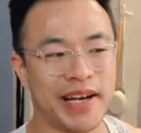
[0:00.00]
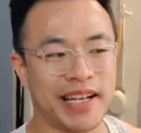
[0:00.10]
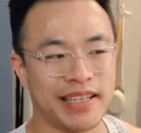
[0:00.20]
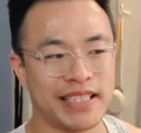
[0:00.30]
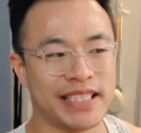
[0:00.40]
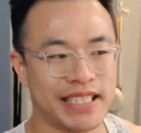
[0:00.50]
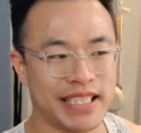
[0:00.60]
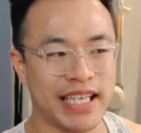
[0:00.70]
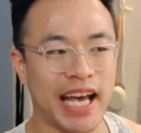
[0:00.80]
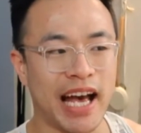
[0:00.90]
But
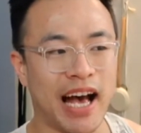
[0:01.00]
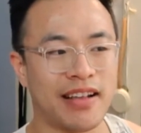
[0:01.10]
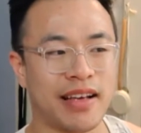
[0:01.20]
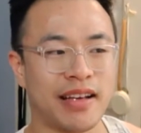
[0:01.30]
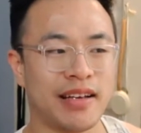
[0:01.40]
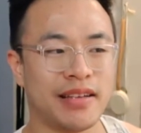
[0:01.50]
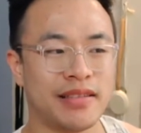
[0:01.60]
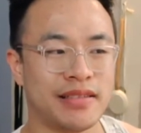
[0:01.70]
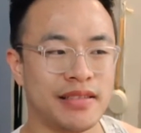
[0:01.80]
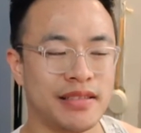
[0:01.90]
yeah, I was like,
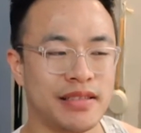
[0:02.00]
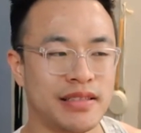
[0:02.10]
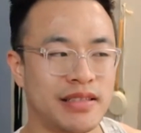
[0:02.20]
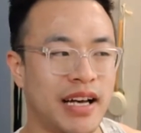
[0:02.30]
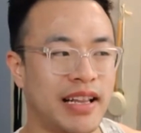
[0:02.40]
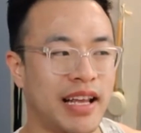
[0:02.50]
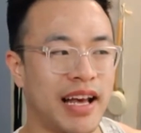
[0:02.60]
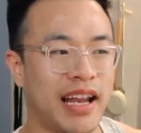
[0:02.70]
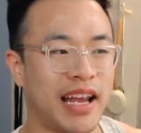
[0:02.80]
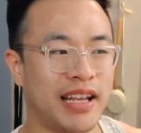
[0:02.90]
I
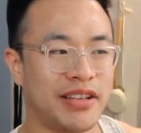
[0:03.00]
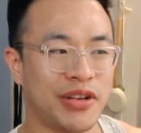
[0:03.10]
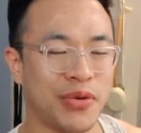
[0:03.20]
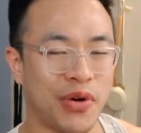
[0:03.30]
think I need